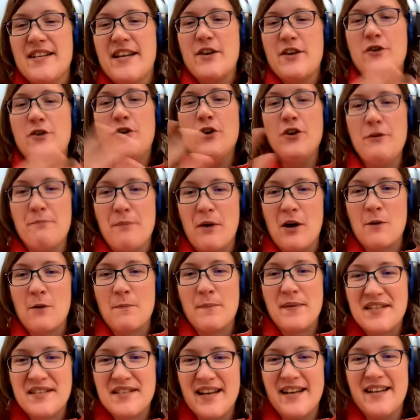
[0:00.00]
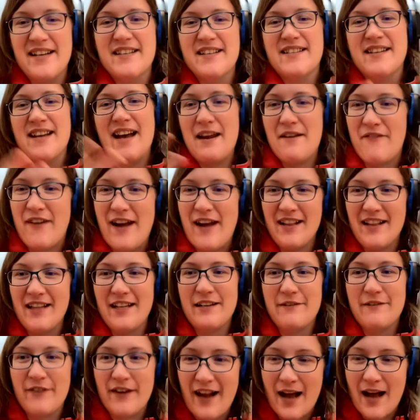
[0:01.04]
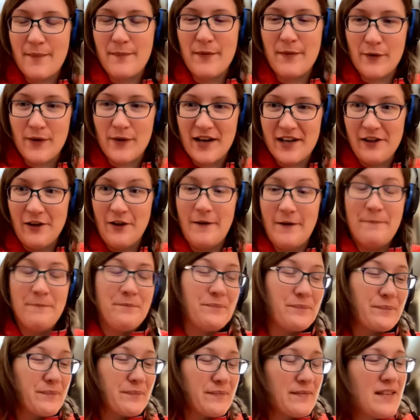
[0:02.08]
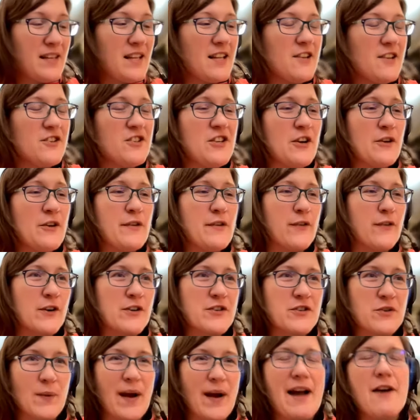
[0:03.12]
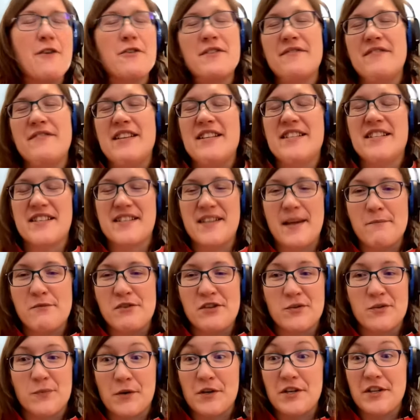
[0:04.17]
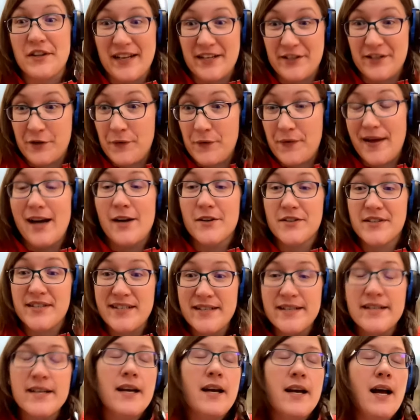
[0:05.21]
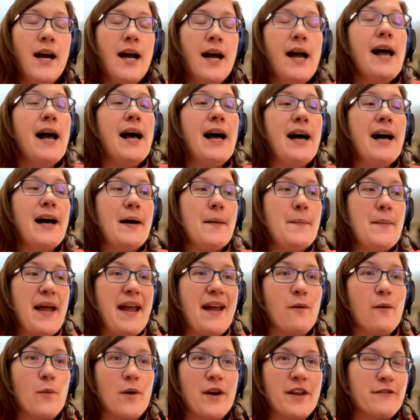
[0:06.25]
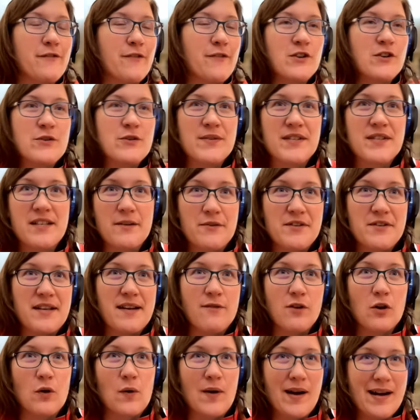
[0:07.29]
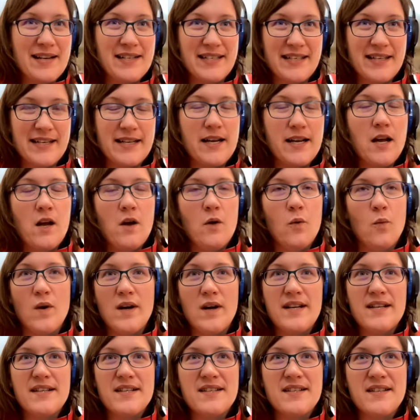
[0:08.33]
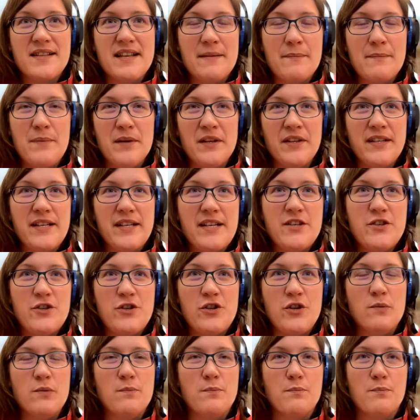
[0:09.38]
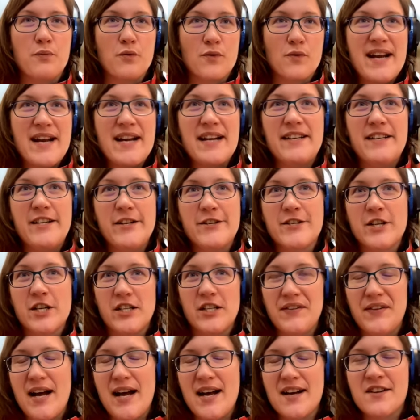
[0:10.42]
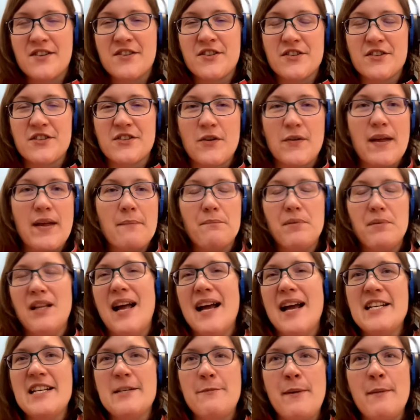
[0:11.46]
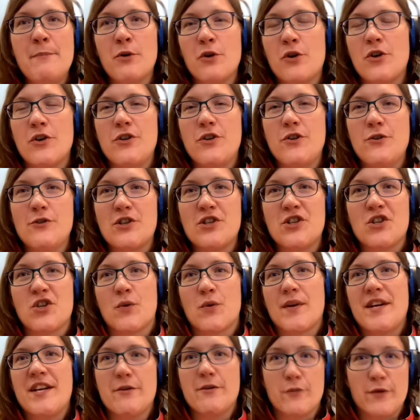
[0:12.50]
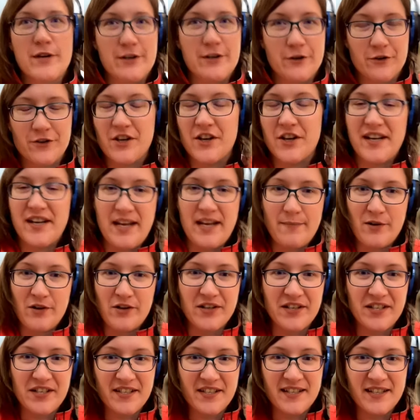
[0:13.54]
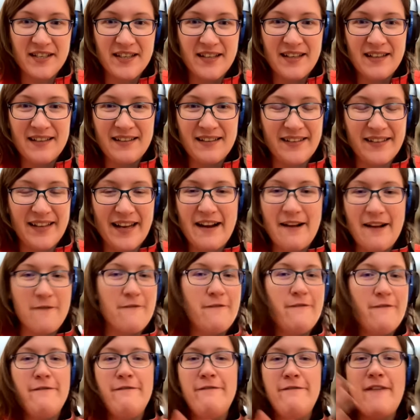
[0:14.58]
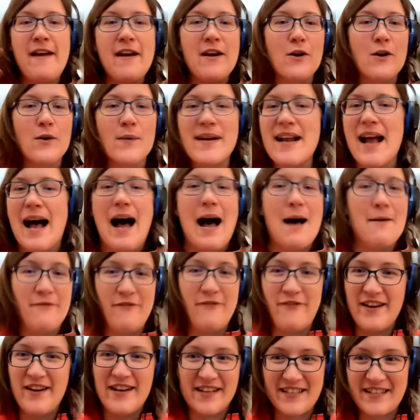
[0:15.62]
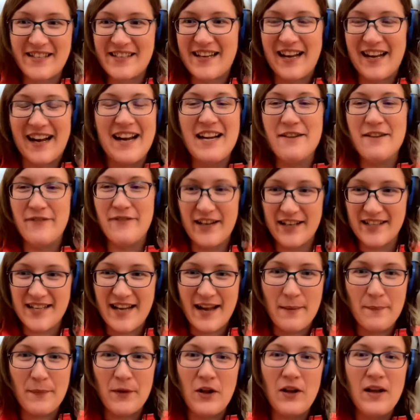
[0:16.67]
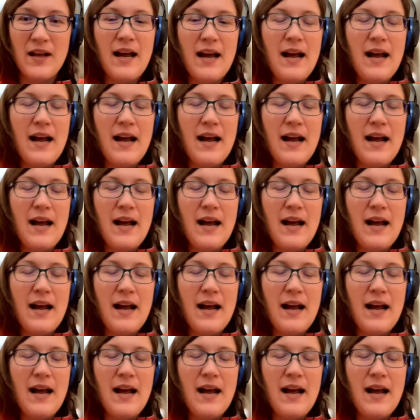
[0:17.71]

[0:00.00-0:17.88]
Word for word: a good purpose and is not violative of copyright law. So the first round of these exemptions were in like 2000. And one of the first ones that was ever granted was the ability to break digital locks so that blind people could use screen readers on ebooks. Like, very obvious kind of example.